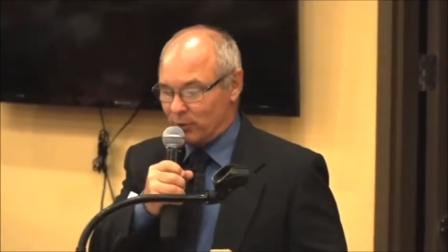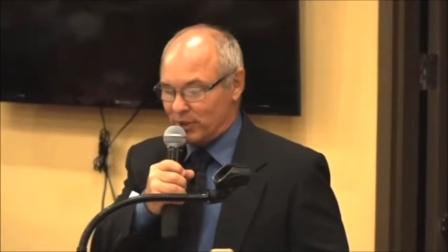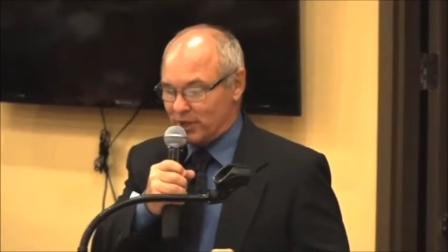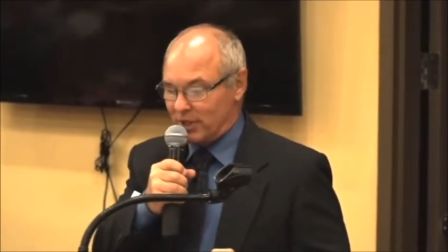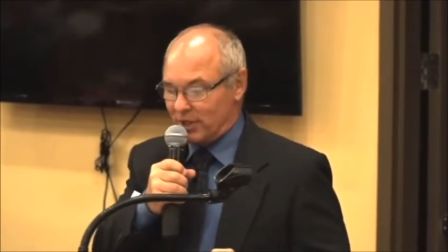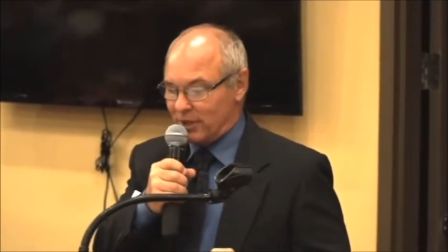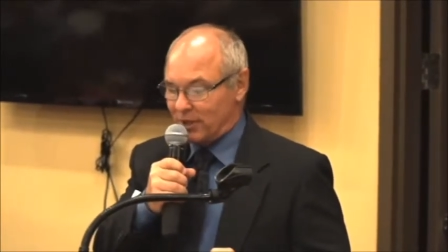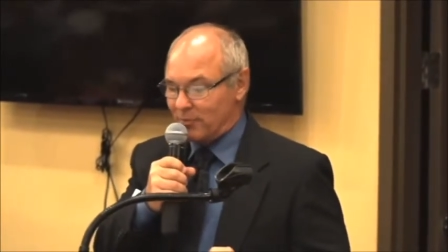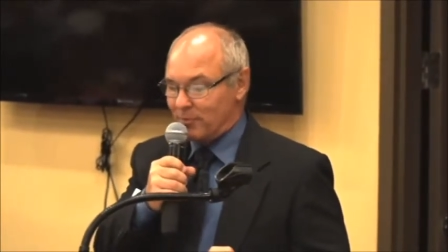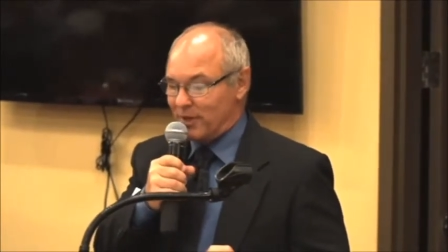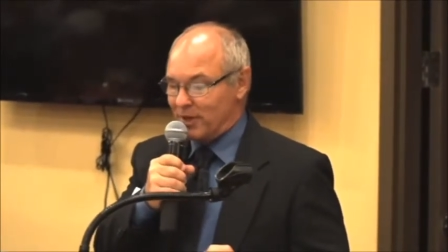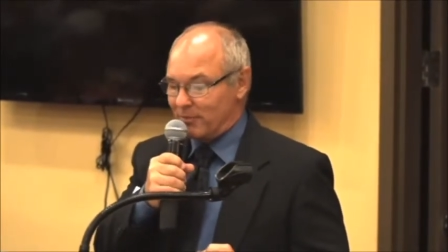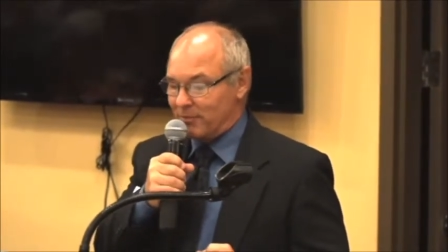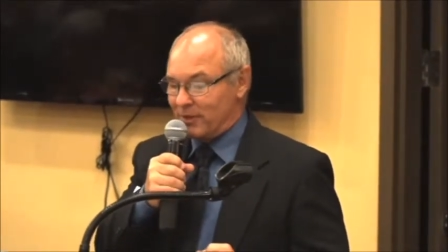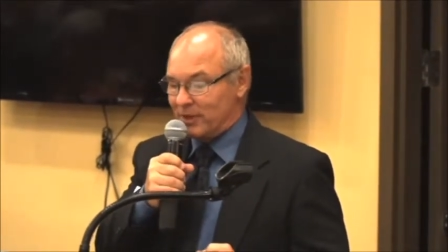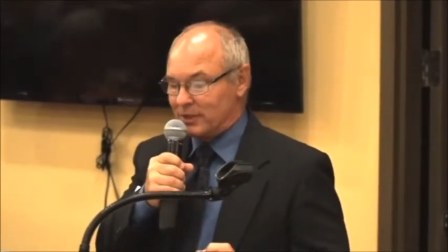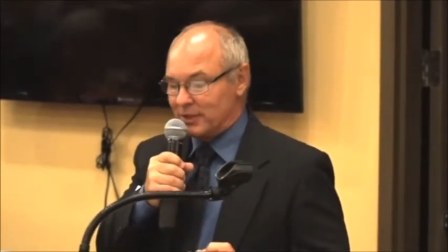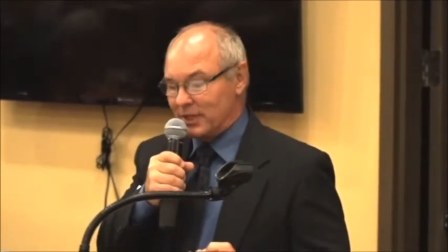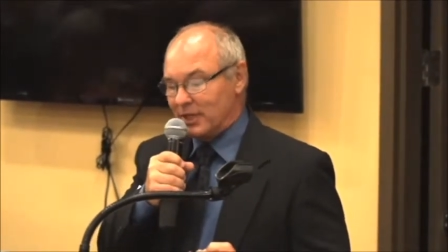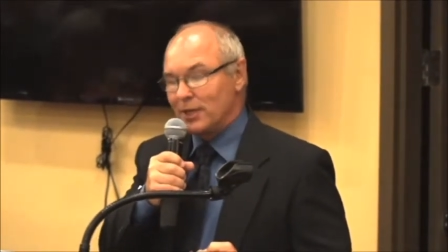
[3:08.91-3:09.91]
with a
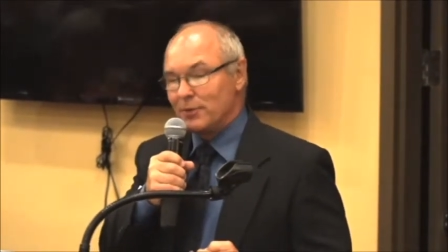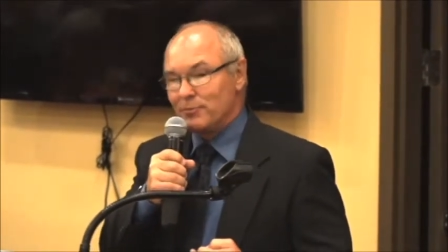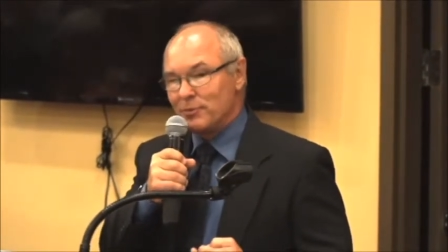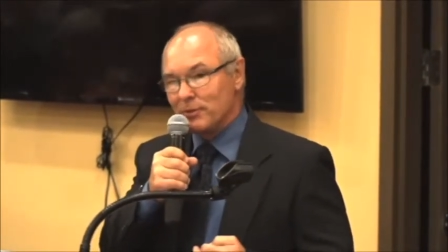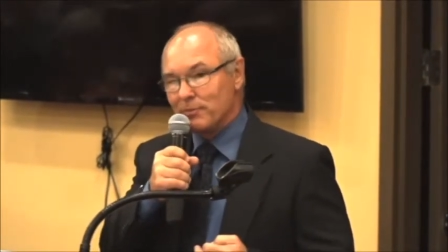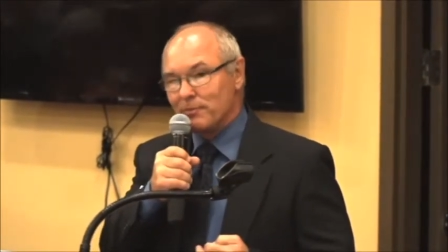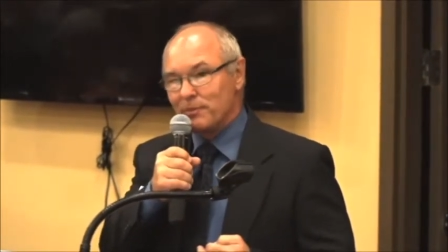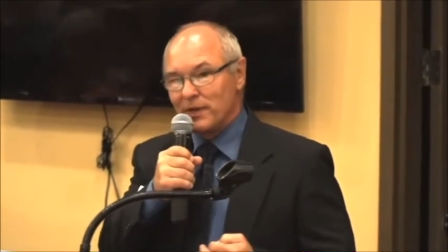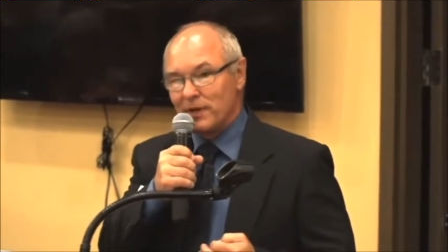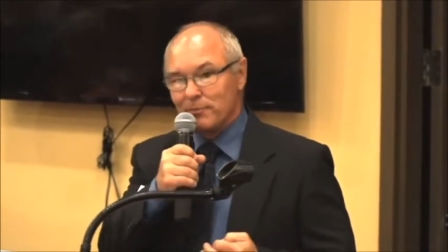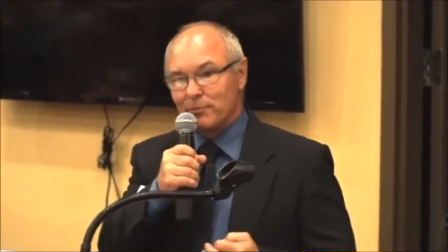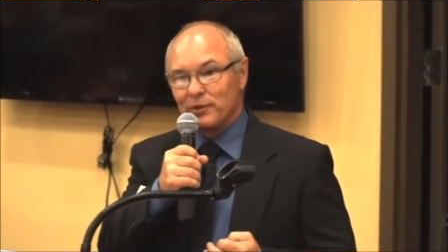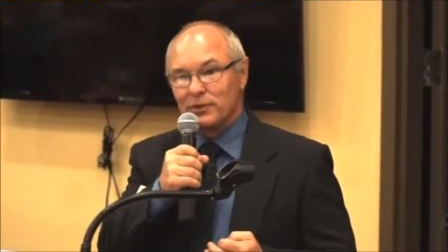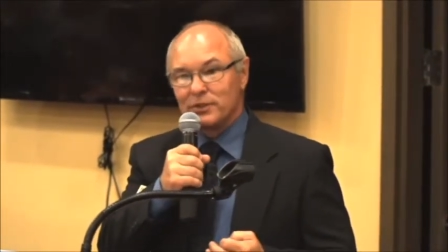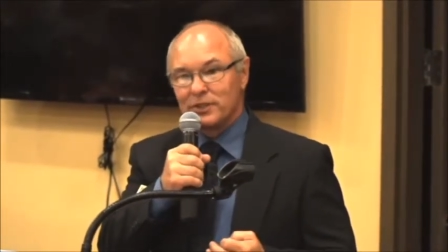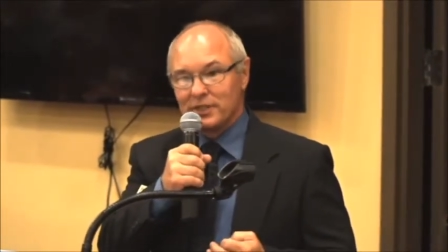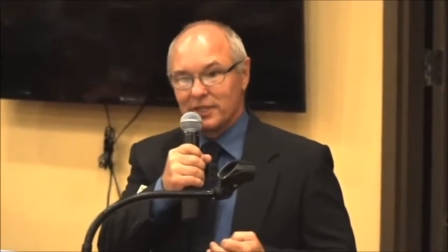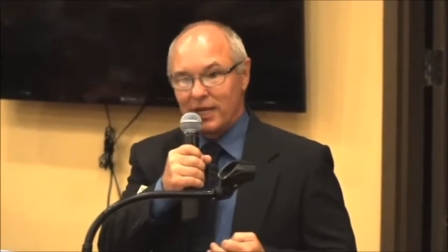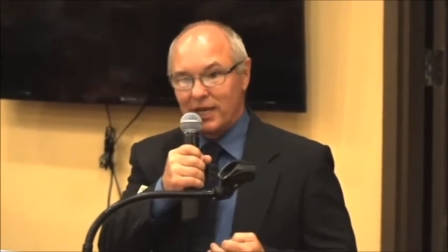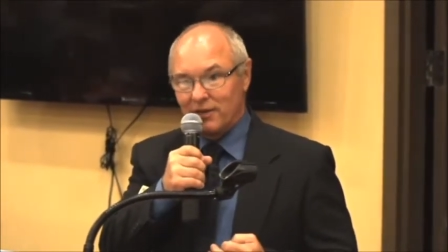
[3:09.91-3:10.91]
commitment to keep the people
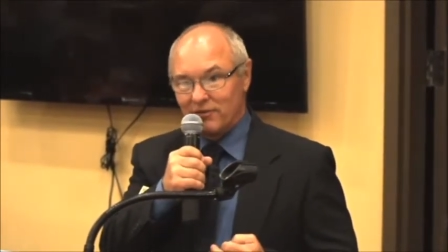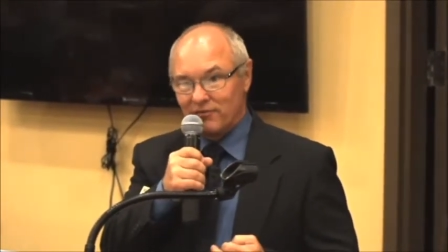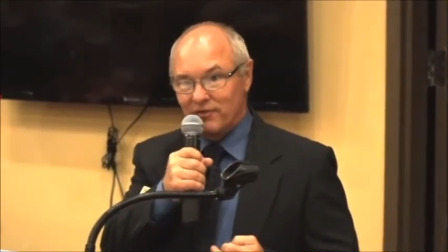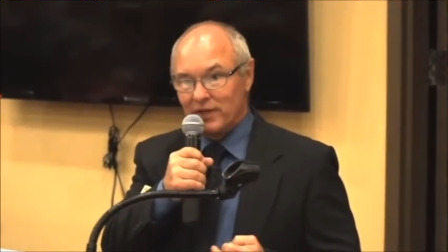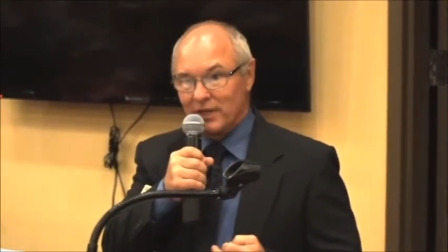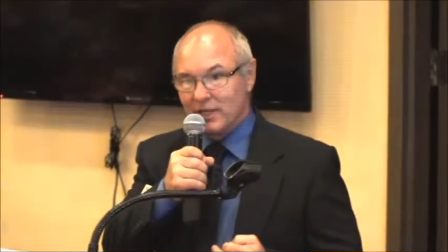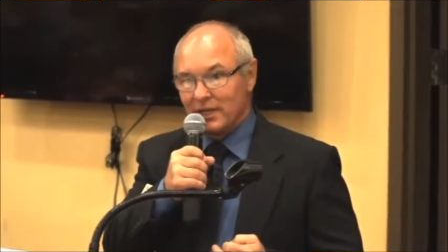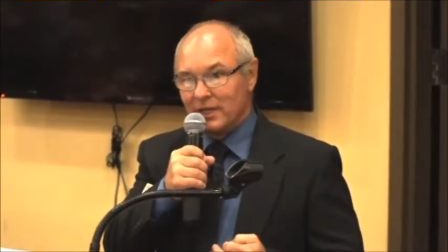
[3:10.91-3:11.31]
safe.